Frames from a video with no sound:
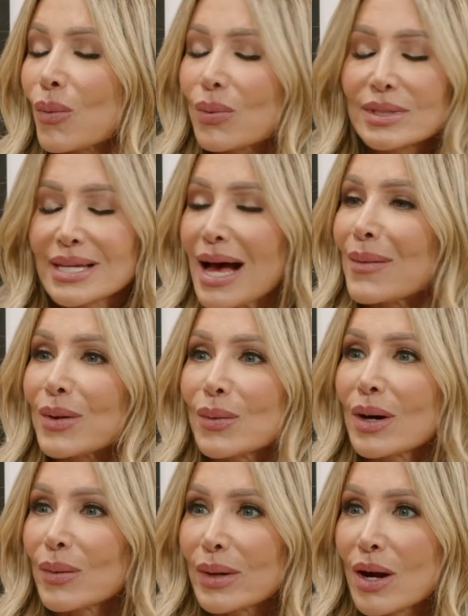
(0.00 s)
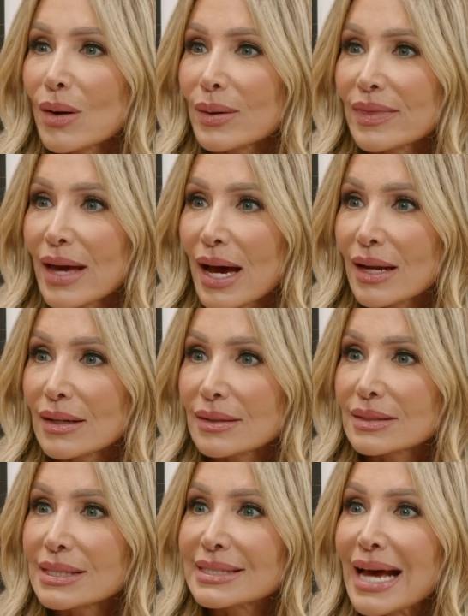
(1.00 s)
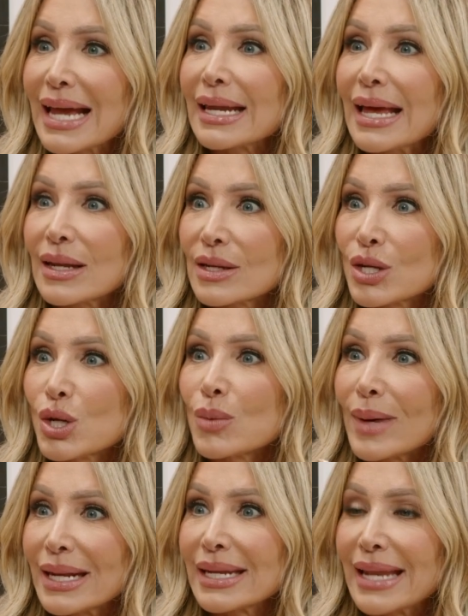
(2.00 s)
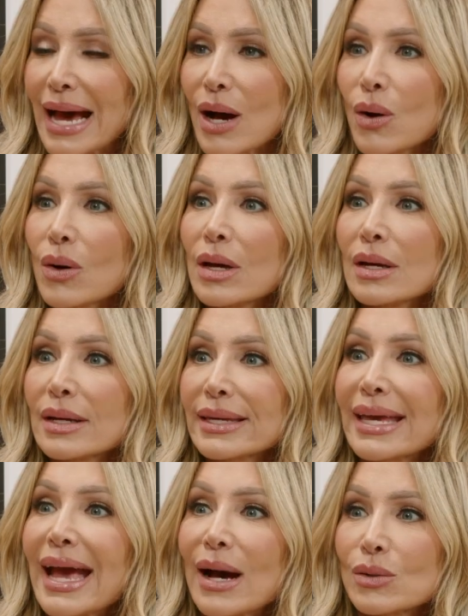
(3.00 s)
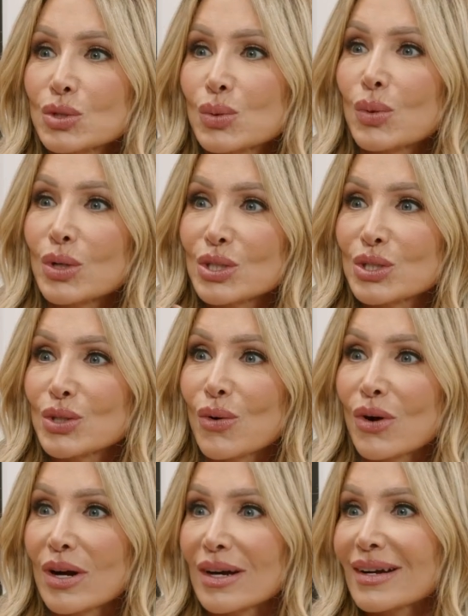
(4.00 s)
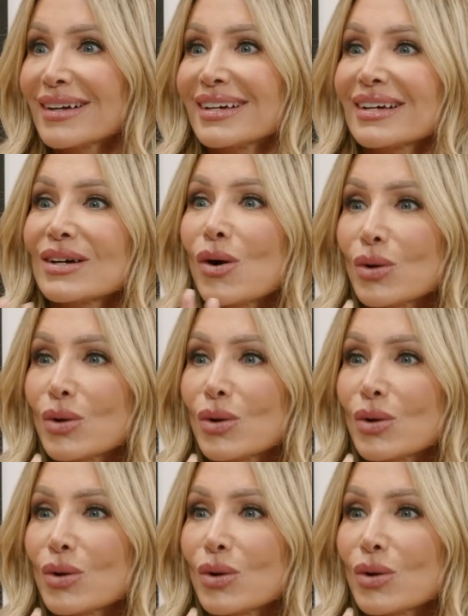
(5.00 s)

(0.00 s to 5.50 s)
Tell me where we are with that. Does that new money now count towards your whole